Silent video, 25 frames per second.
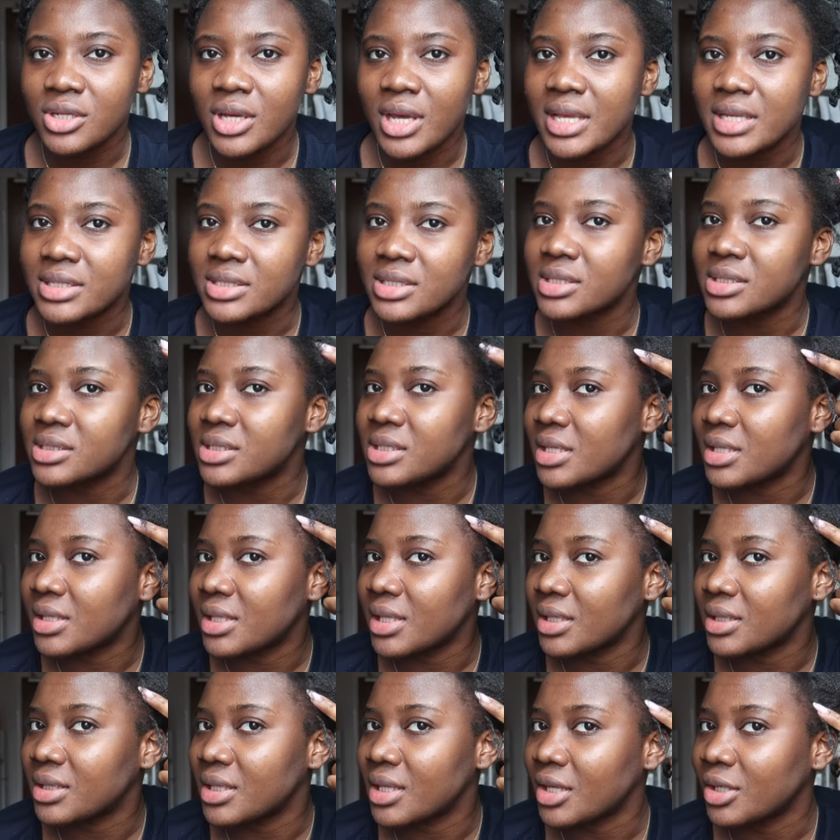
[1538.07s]
You guys can see
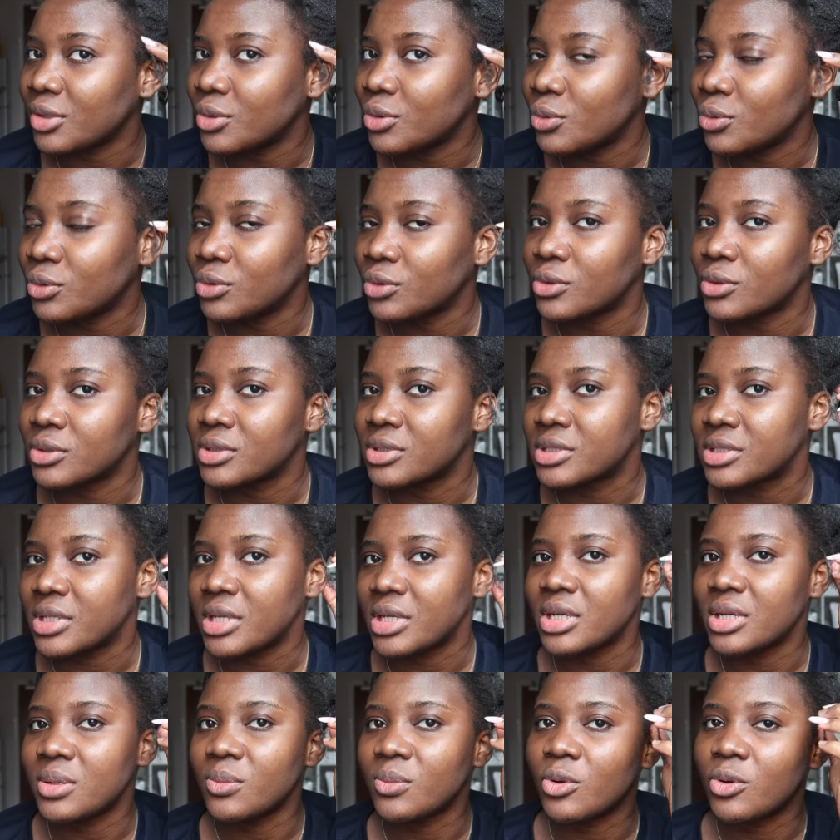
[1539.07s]
that there are no knots
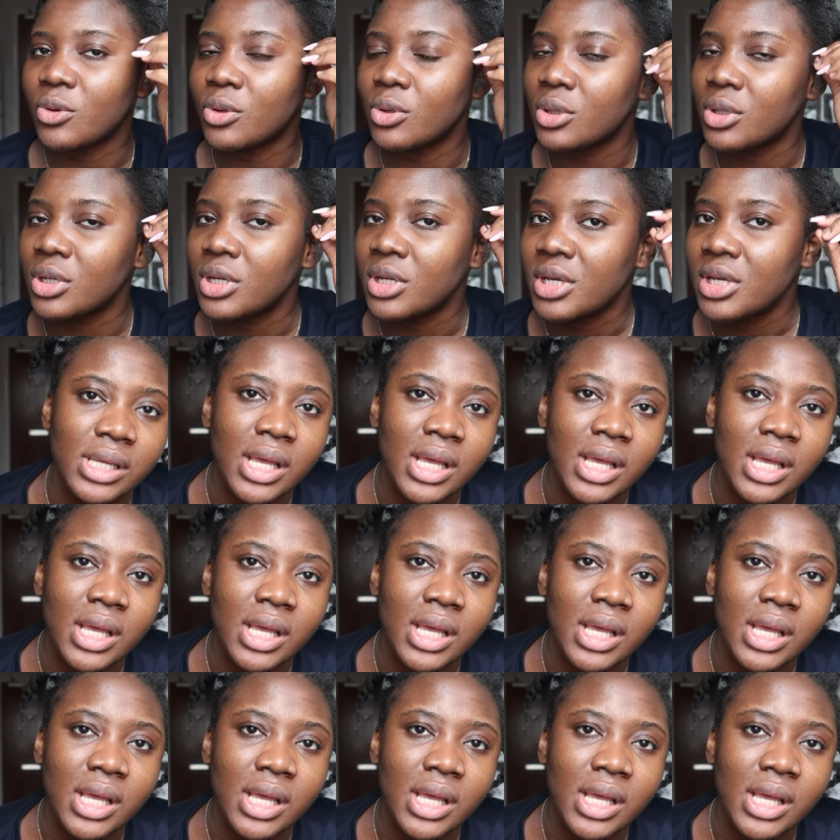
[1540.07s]
anymore.